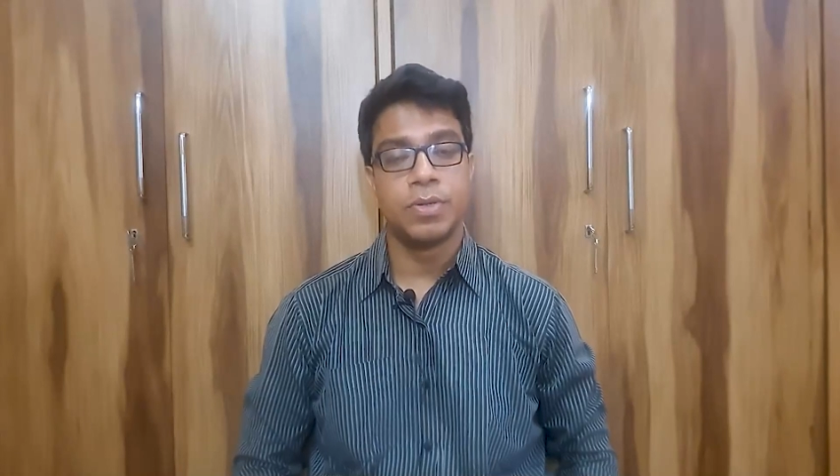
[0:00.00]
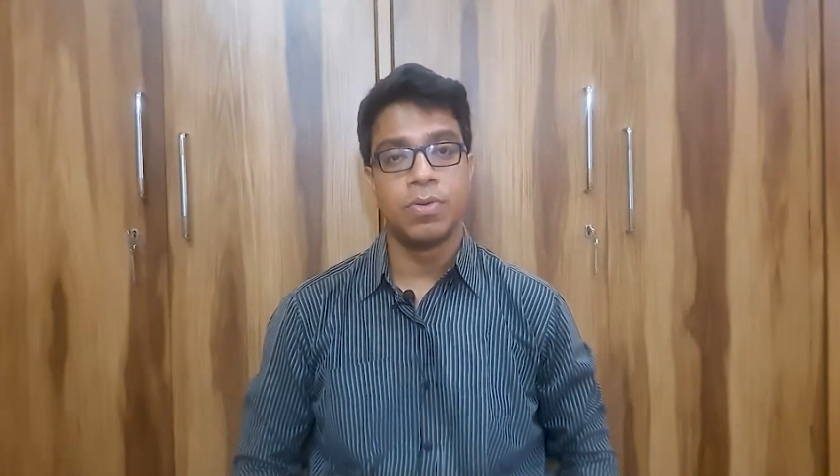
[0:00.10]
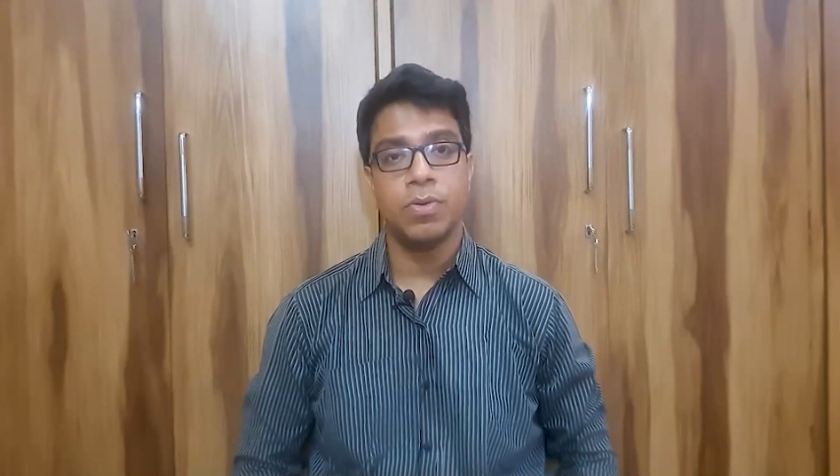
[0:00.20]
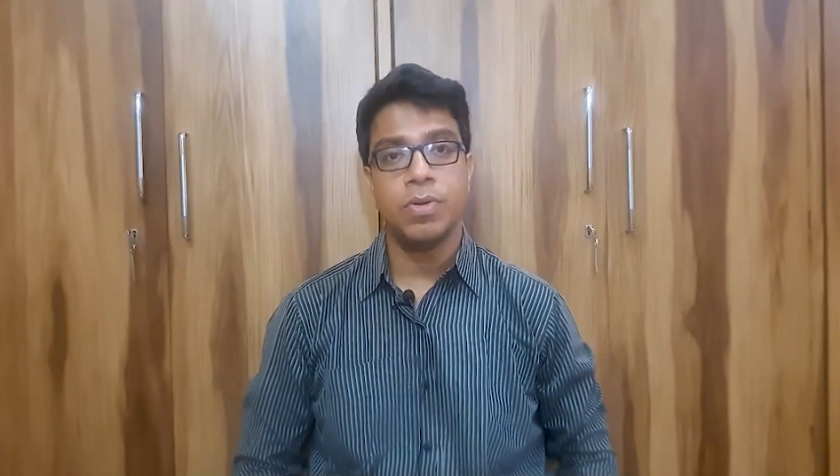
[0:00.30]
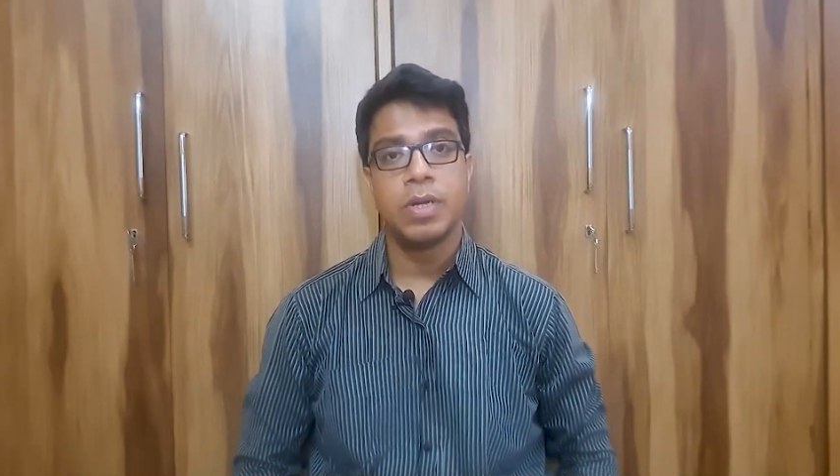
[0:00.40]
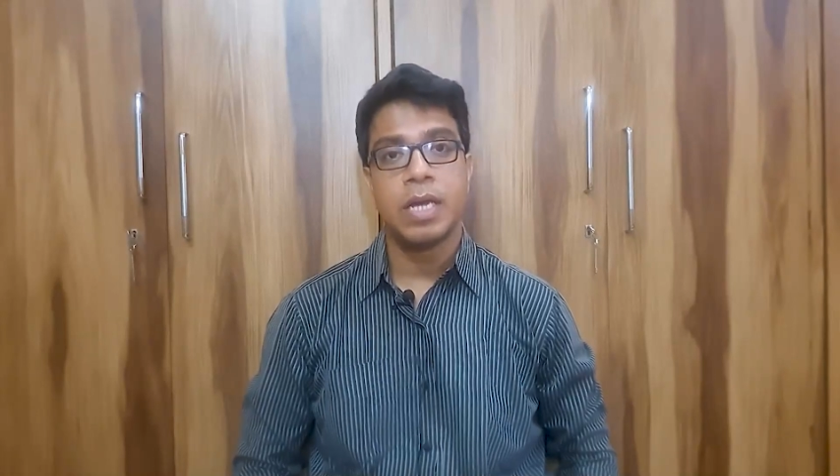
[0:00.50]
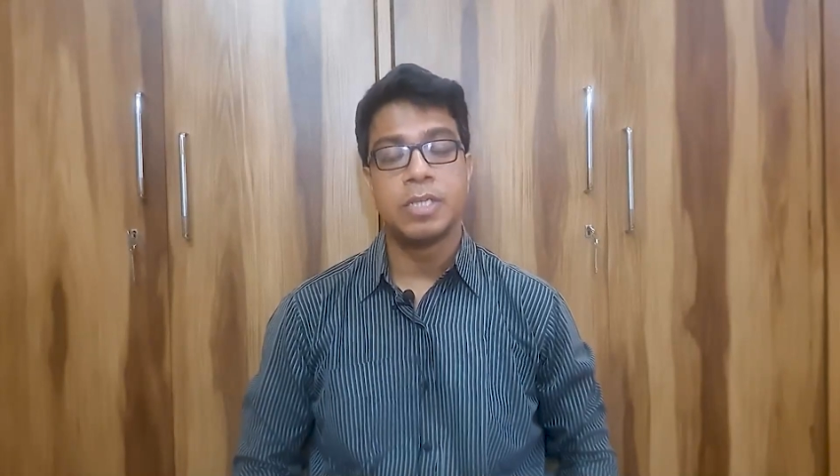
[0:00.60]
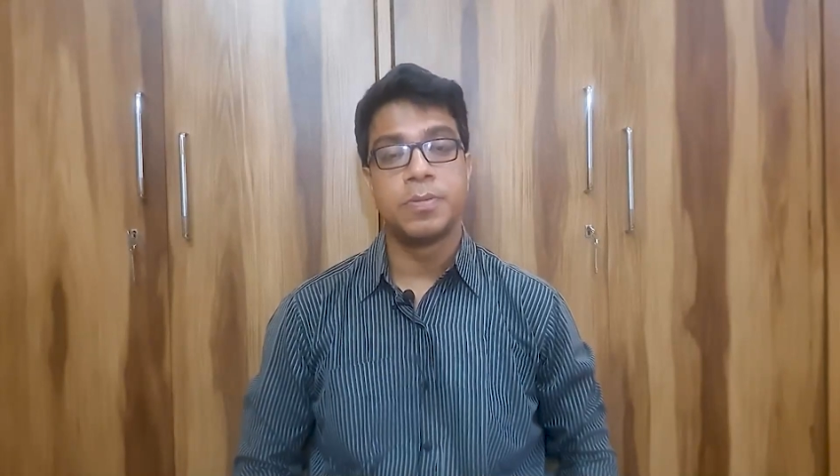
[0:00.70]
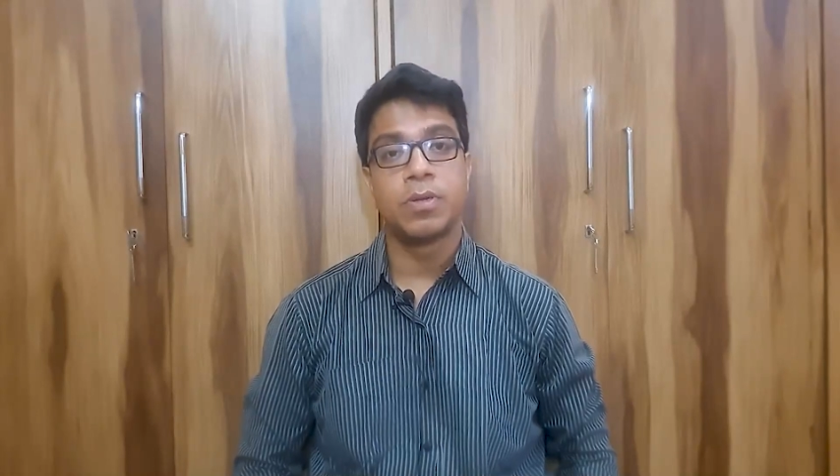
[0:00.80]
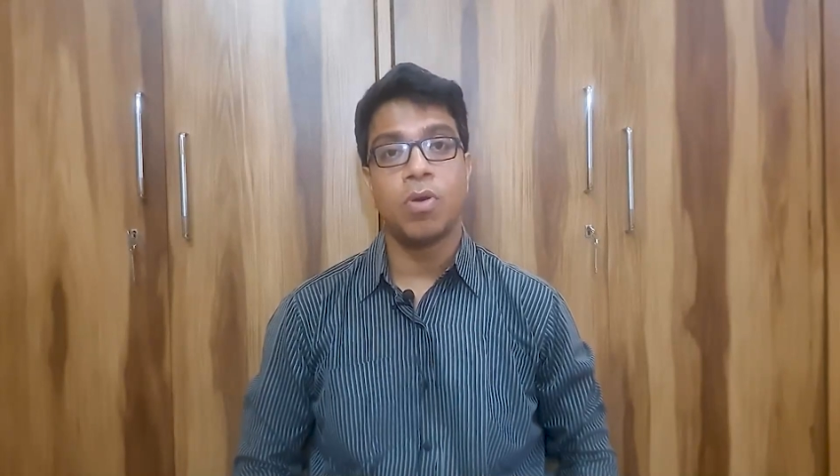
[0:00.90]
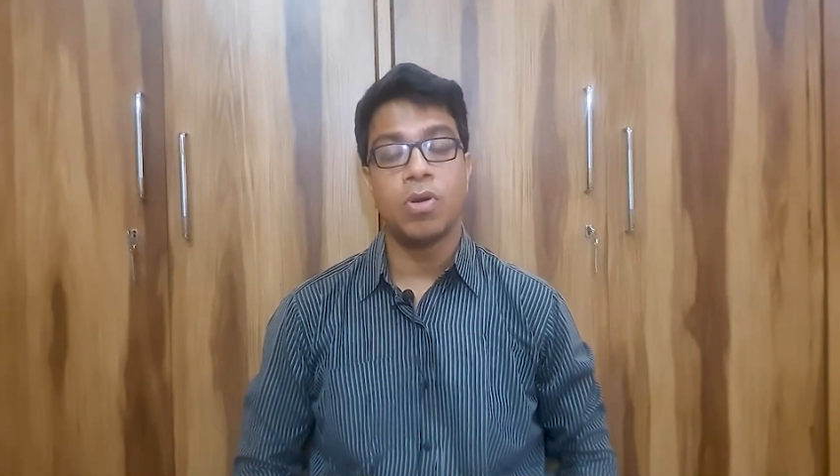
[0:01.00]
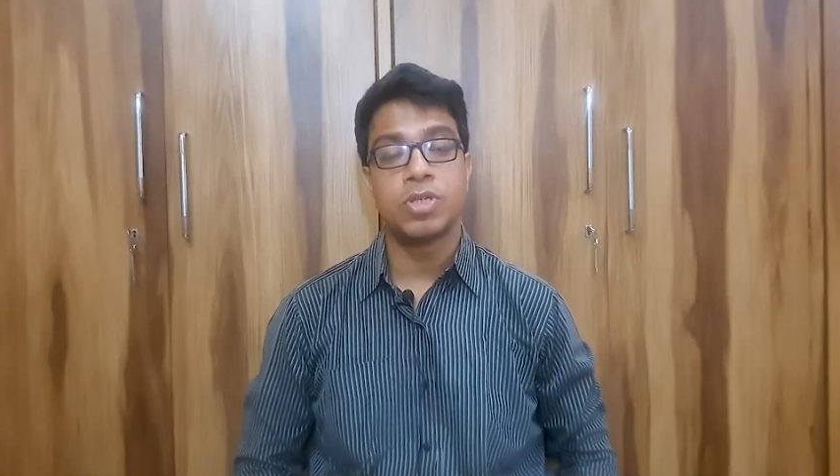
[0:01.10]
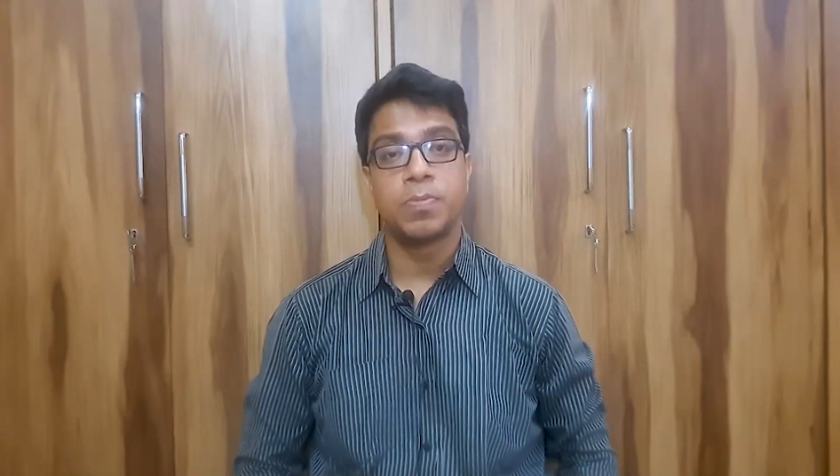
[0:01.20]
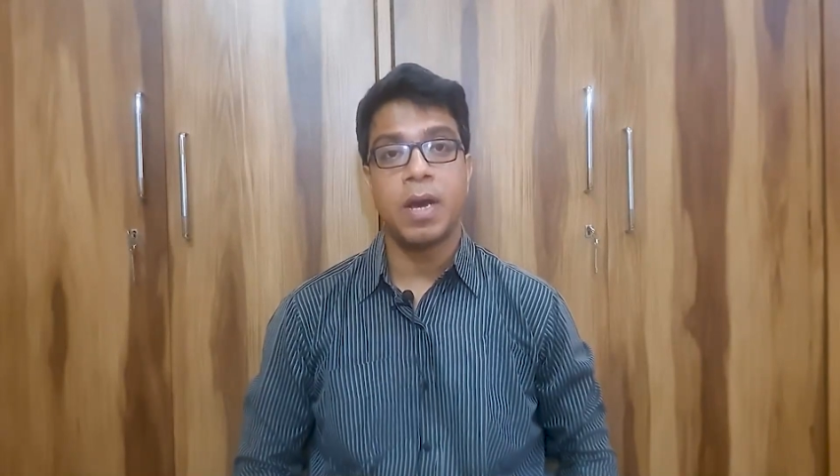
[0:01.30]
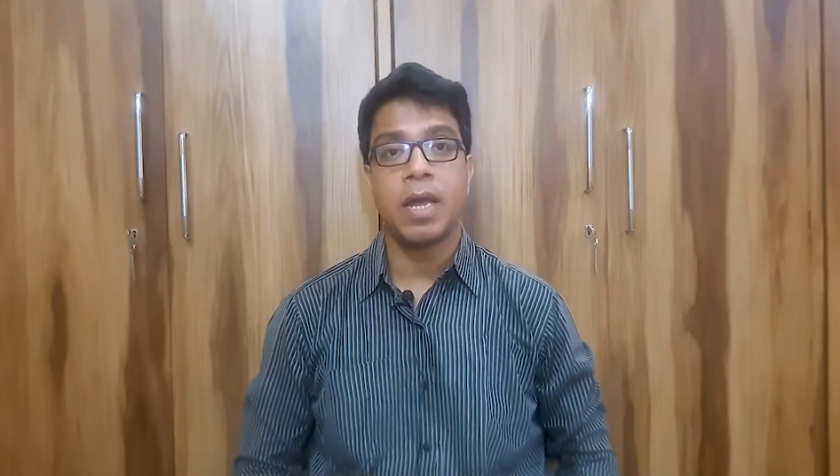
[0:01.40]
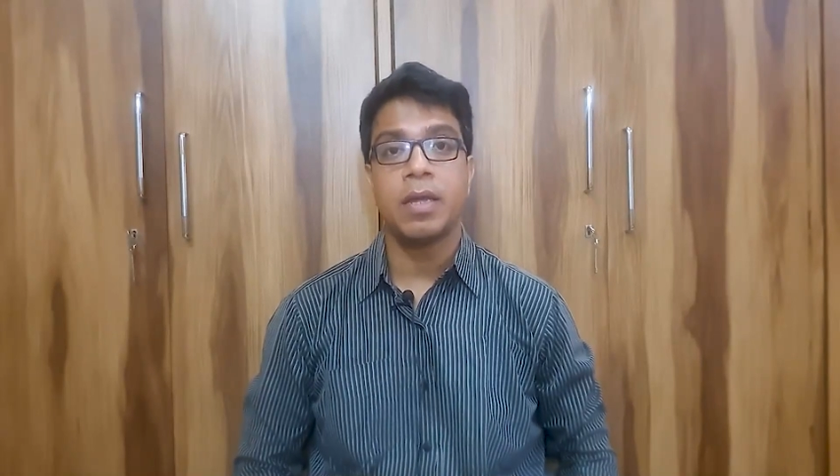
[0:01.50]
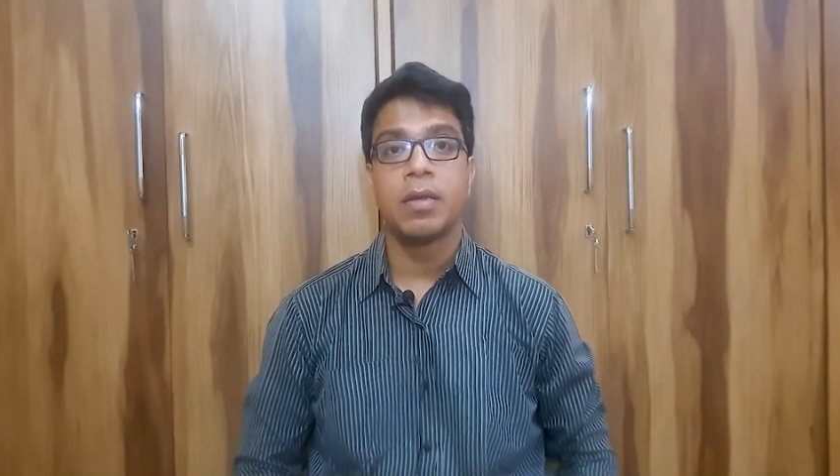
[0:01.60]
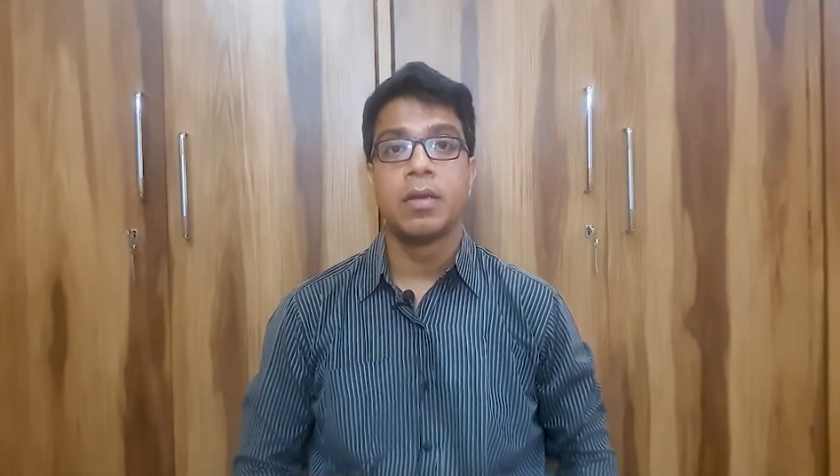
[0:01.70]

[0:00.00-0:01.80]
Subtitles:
know, is being caused by